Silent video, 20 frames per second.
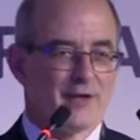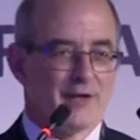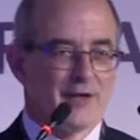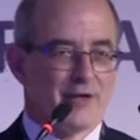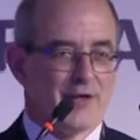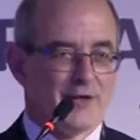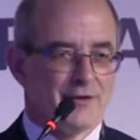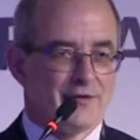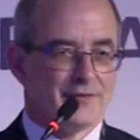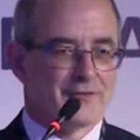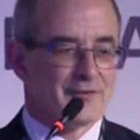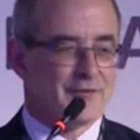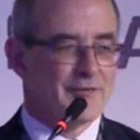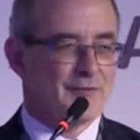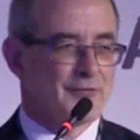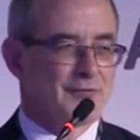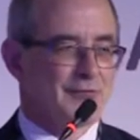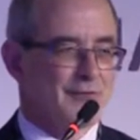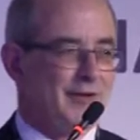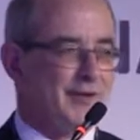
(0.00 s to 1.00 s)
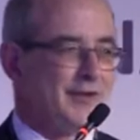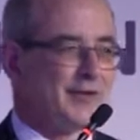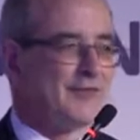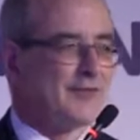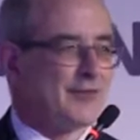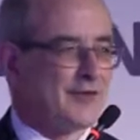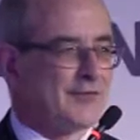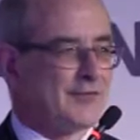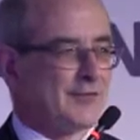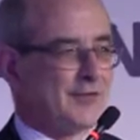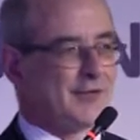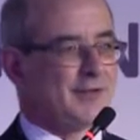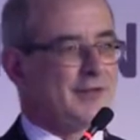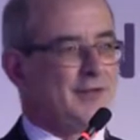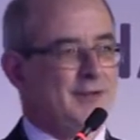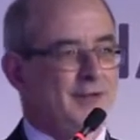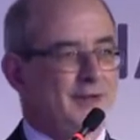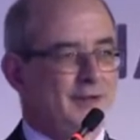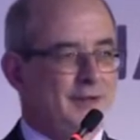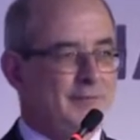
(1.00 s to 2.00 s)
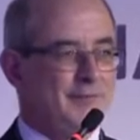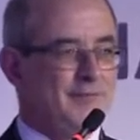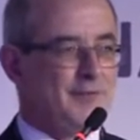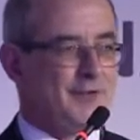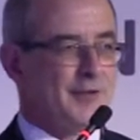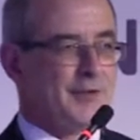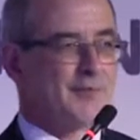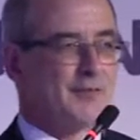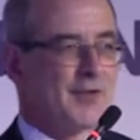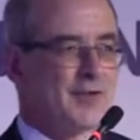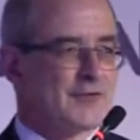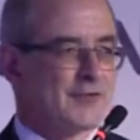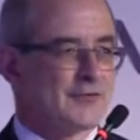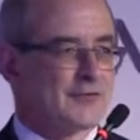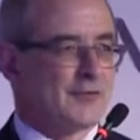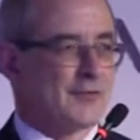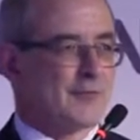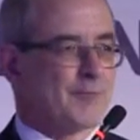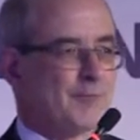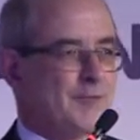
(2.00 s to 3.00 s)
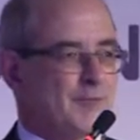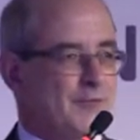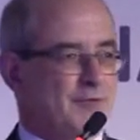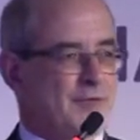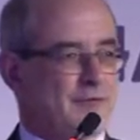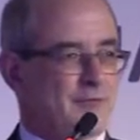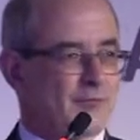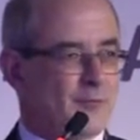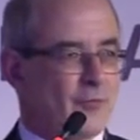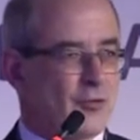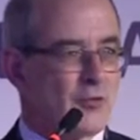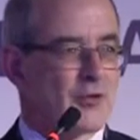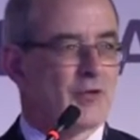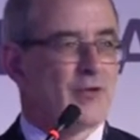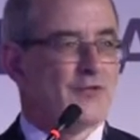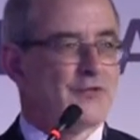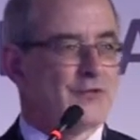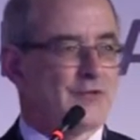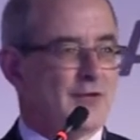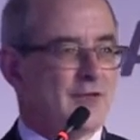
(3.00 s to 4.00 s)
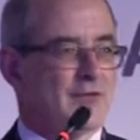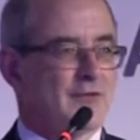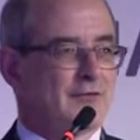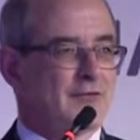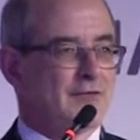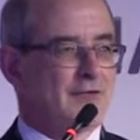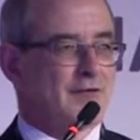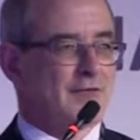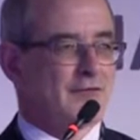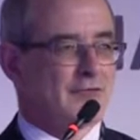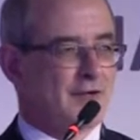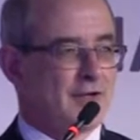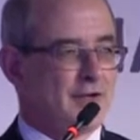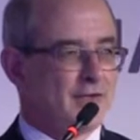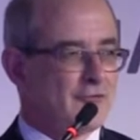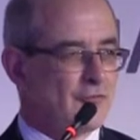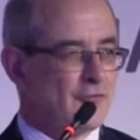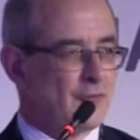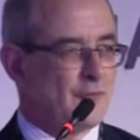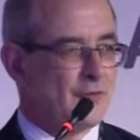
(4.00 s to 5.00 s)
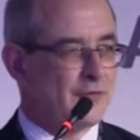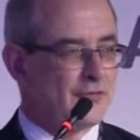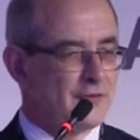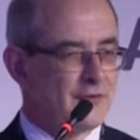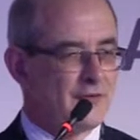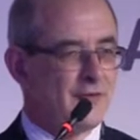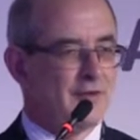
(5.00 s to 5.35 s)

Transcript: And it was very interesting, you know, bringing stockbrokers more closely into the exchange, almost